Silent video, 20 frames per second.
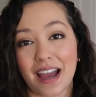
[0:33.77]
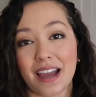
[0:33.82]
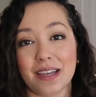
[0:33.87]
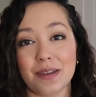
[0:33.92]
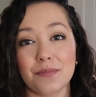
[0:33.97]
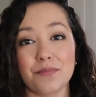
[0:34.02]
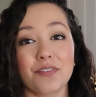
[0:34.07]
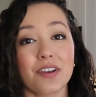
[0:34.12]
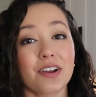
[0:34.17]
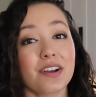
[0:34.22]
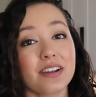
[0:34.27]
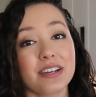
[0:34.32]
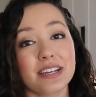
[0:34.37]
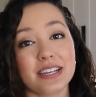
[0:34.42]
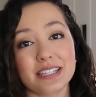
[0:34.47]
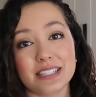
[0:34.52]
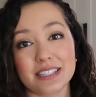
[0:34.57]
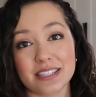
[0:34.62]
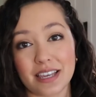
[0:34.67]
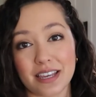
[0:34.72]
I am very
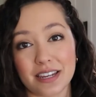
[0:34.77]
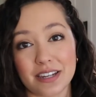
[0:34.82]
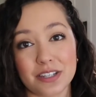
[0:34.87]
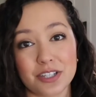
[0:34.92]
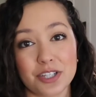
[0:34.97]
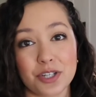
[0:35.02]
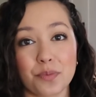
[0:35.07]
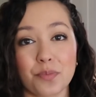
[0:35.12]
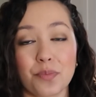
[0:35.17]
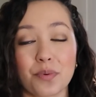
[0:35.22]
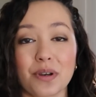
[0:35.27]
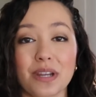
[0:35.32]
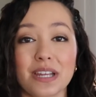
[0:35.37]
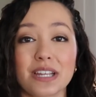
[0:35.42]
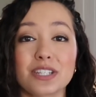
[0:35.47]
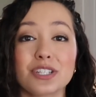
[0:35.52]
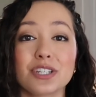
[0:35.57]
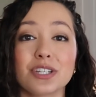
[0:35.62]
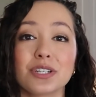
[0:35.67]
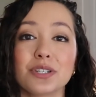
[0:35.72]
excited to
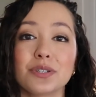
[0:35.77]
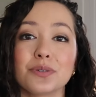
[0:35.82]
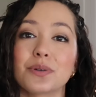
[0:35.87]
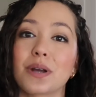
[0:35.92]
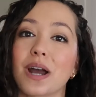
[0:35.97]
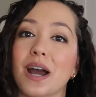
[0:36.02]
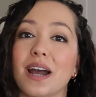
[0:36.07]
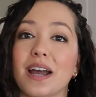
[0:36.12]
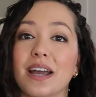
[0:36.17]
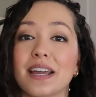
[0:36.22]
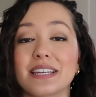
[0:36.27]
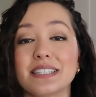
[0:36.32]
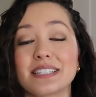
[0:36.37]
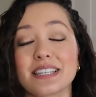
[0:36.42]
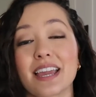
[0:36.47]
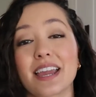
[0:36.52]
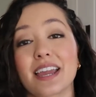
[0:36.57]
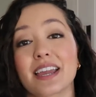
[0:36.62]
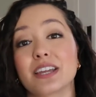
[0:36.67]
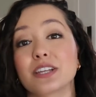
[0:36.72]
bring to you guys
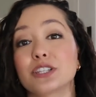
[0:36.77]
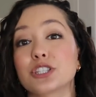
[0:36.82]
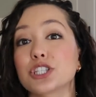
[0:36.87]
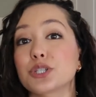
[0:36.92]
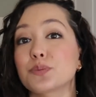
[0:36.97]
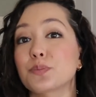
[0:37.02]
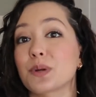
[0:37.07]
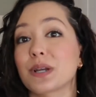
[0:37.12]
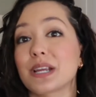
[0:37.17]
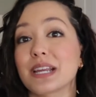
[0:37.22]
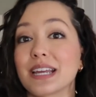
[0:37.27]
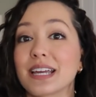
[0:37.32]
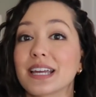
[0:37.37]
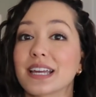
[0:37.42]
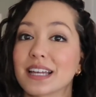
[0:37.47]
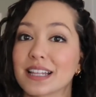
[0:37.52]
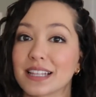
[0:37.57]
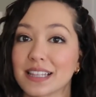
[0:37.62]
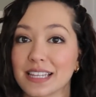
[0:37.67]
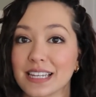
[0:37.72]
a
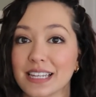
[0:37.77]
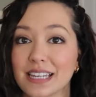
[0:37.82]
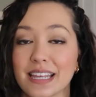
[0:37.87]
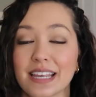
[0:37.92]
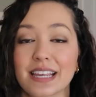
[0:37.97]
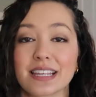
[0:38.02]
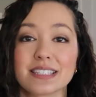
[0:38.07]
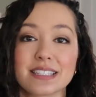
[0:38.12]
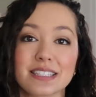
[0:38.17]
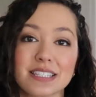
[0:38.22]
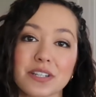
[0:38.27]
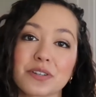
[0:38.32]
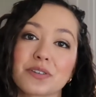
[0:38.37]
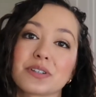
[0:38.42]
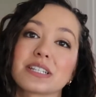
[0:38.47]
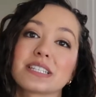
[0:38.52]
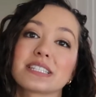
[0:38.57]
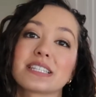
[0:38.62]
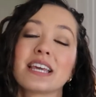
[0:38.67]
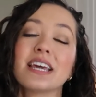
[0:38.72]
spring cleaning
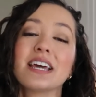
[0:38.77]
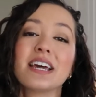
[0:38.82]
series.